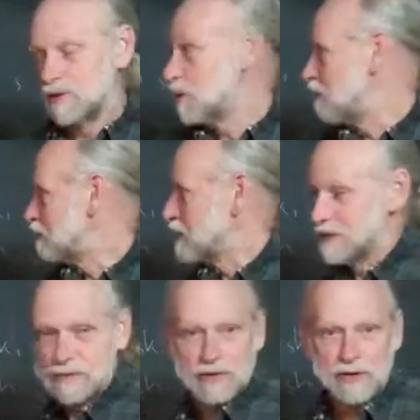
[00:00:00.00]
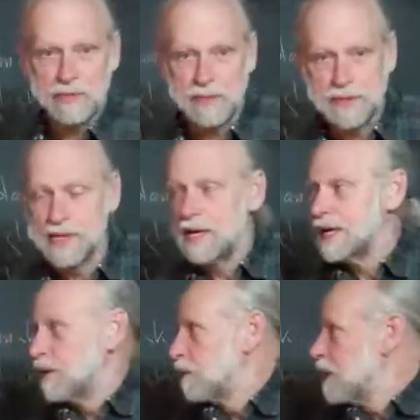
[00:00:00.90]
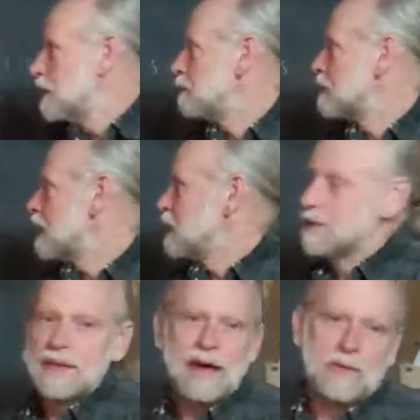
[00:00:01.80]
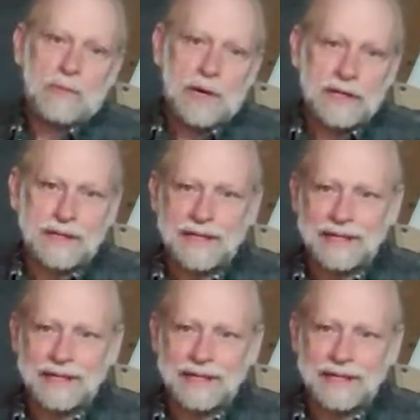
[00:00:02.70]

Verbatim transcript: 12 days of Christmas. Well, uh, now what?